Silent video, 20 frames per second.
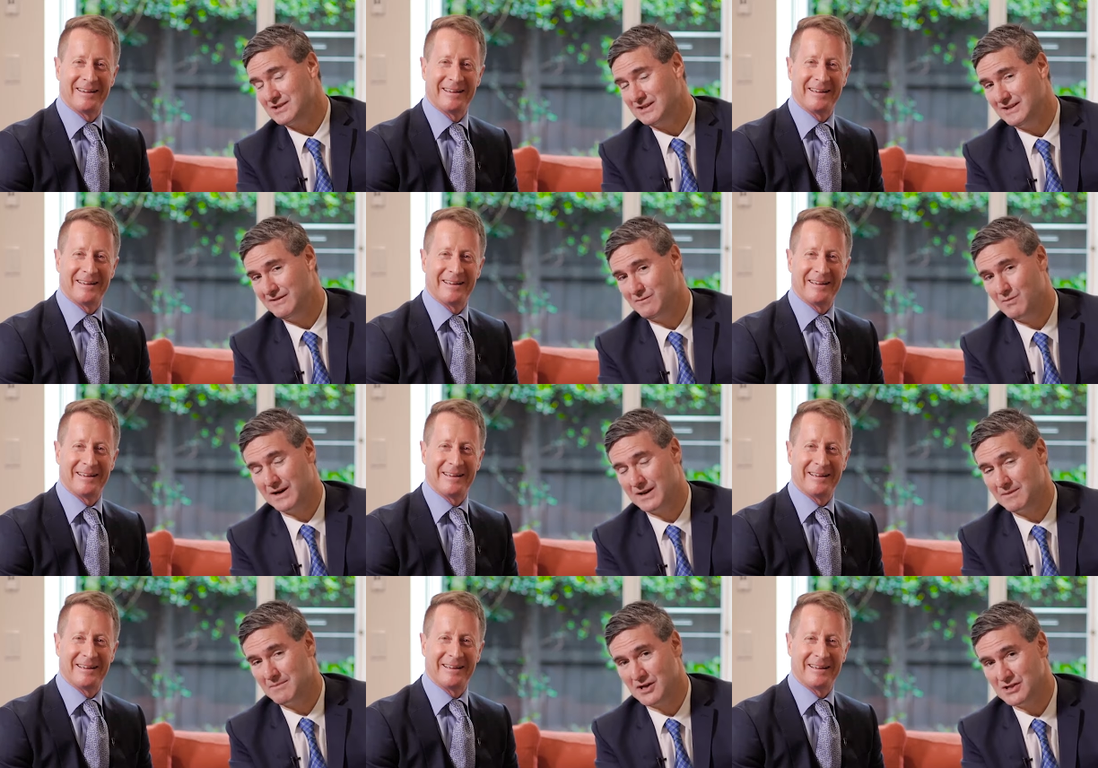Speaker 1: to live,
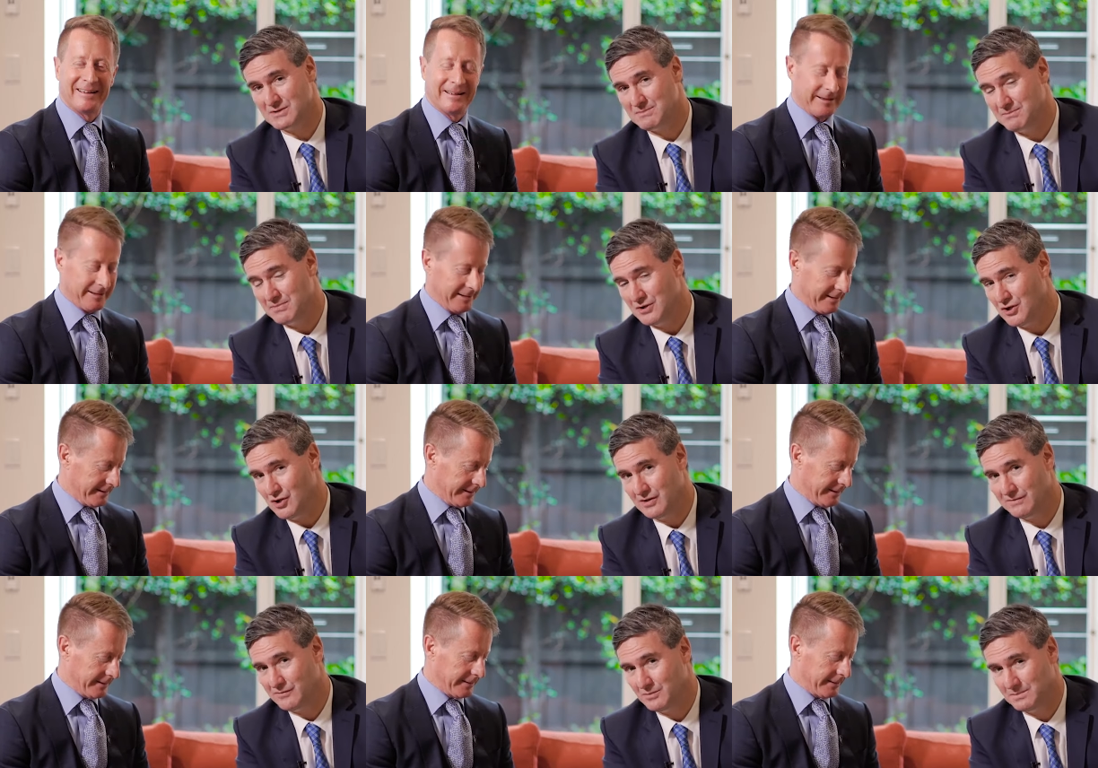one of the most
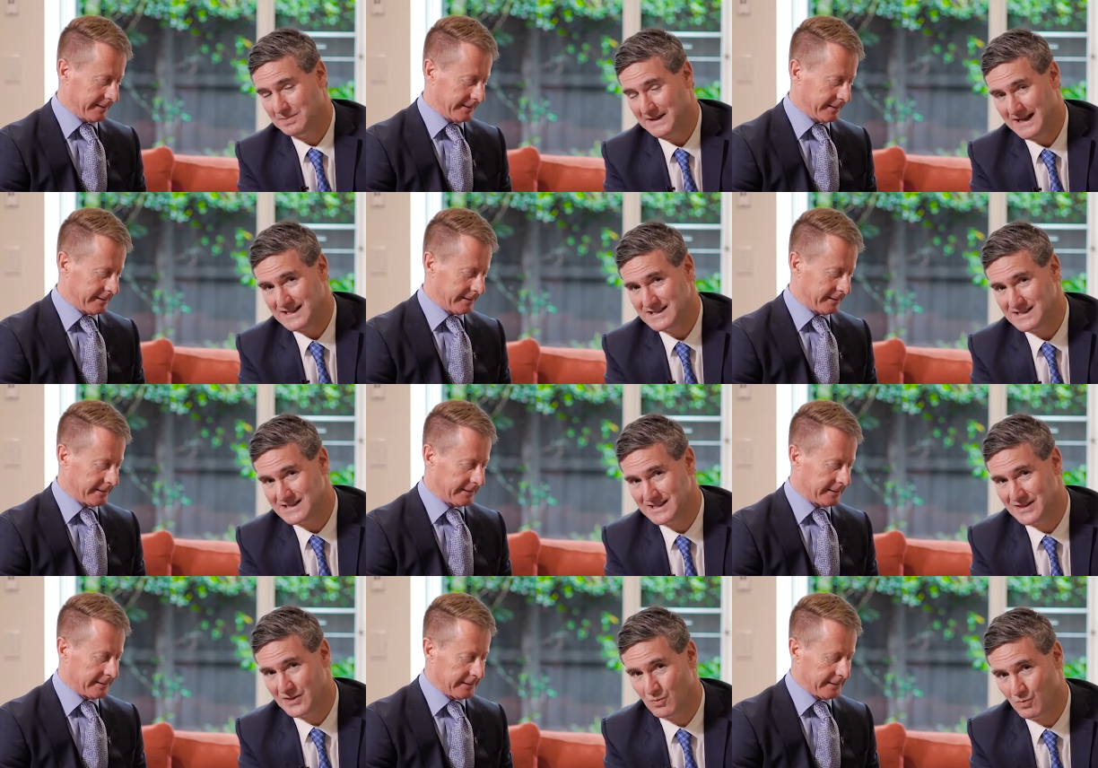beautiful
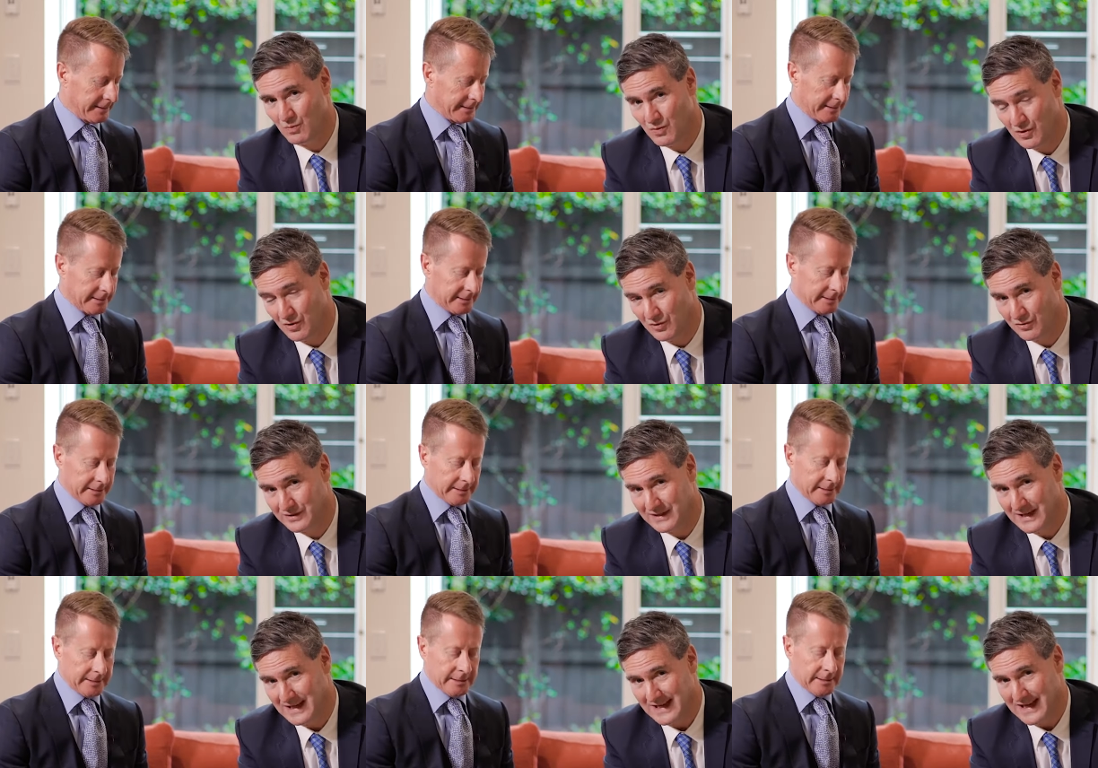places in the world.
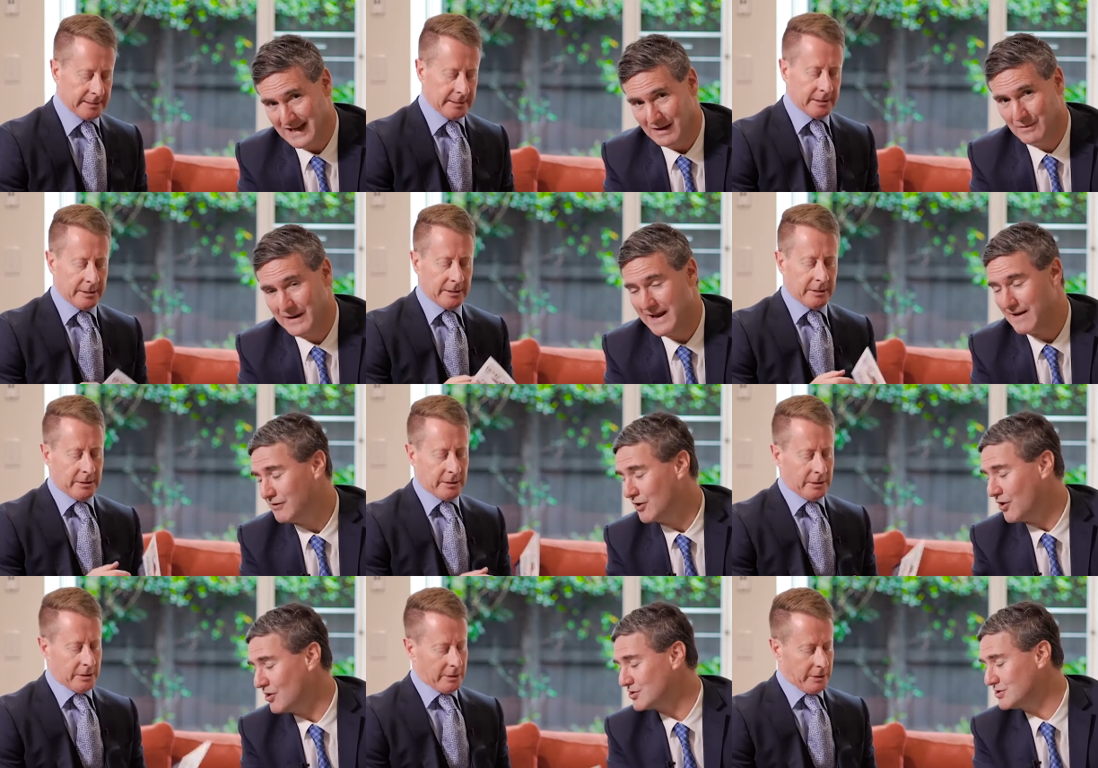We have
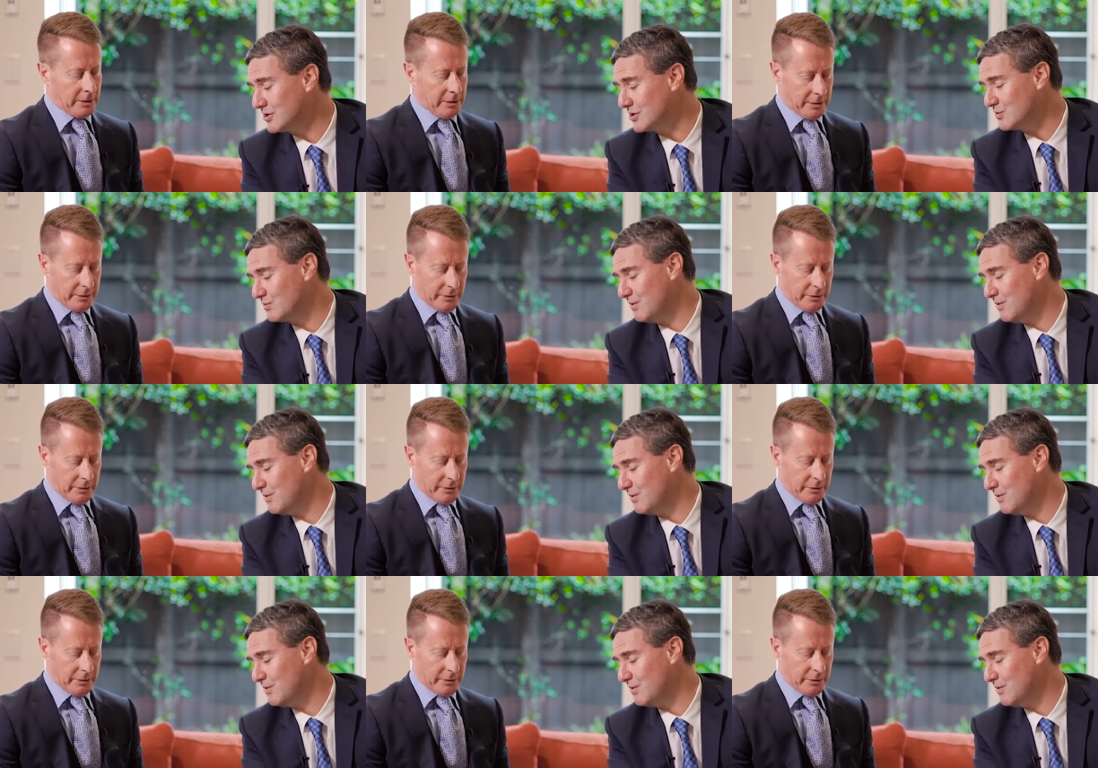an auction at